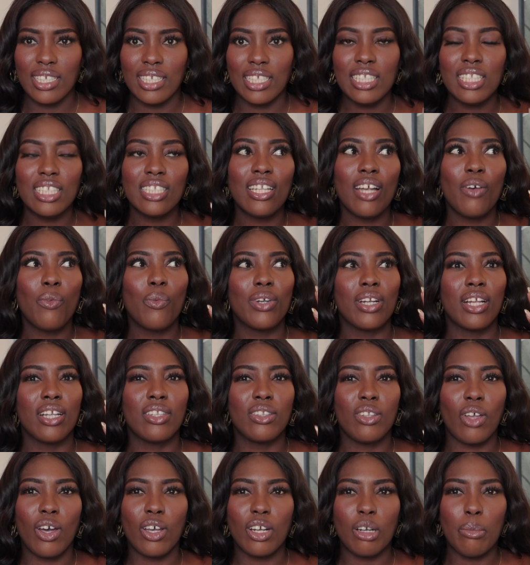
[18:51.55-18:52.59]
This is not what I
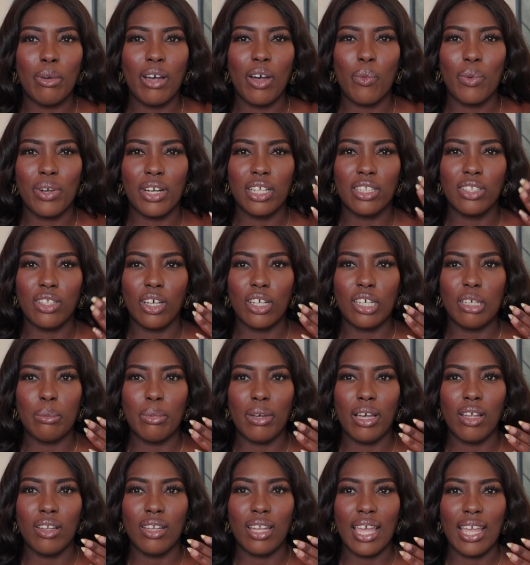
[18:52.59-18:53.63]
thought about when I thought
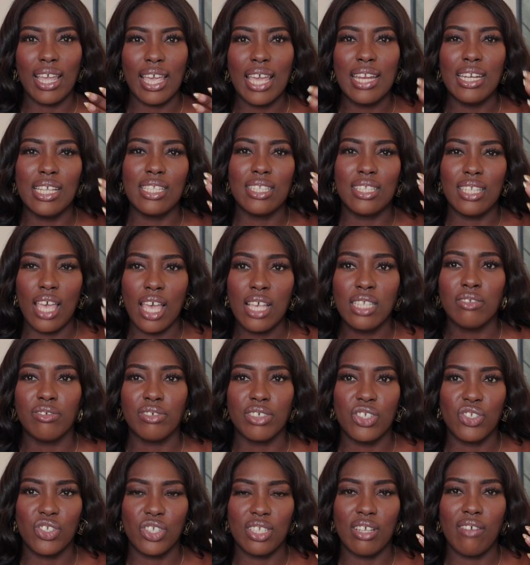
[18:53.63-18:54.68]
about like an intense
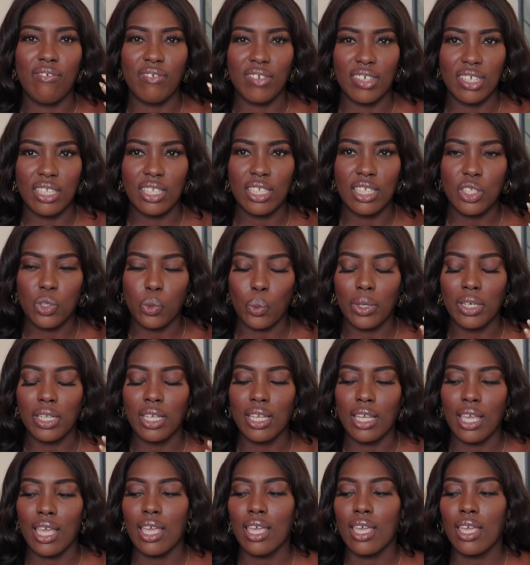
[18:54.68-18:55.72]
version of Vanilla
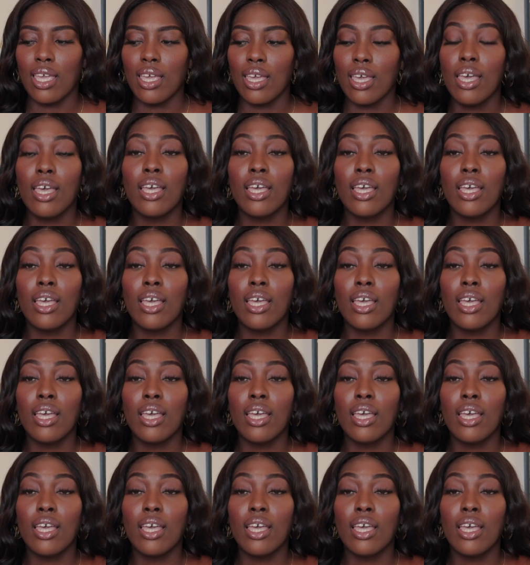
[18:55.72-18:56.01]
28.